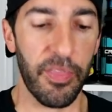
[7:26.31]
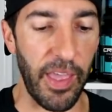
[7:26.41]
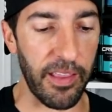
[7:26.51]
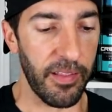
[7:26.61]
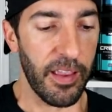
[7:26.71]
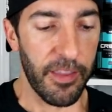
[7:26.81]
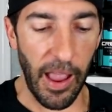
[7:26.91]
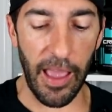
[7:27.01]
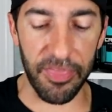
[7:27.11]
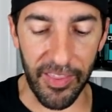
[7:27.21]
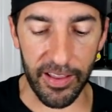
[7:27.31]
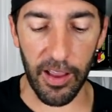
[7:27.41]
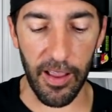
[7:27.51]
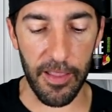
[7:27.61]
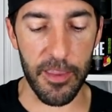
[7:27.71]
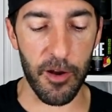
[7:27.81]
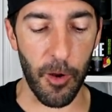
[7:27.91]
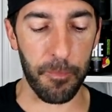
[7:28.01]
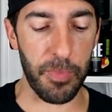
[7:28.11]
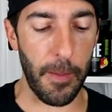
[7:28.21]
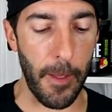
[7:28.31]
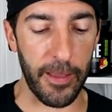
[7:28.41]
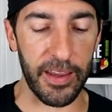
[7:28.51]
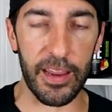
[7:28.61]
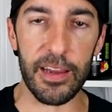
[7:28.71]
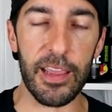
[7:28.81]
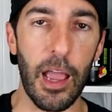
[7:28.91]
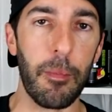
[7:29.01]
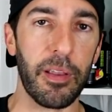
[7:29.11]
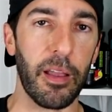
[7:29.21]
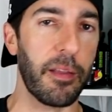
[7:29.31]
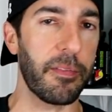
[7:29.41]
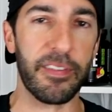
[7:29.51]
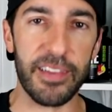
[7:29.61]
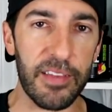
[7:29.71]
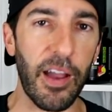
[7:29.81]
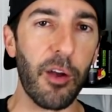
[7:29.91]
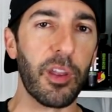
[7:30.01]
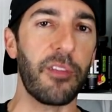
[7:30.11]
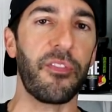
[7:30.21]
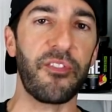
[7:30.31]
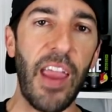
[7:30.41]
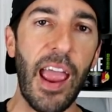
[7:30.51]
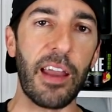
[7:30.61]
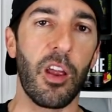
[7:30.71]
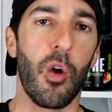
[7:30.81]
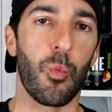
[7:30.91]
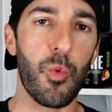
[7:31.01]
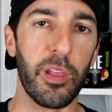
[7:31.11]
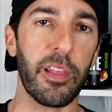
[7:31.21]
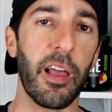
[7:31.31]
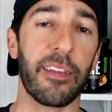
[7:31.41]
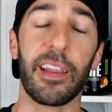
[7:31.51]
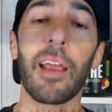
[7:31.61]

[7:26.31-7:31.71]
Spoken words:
that I think, an EDM, like a Steve Aoki fan really likes. And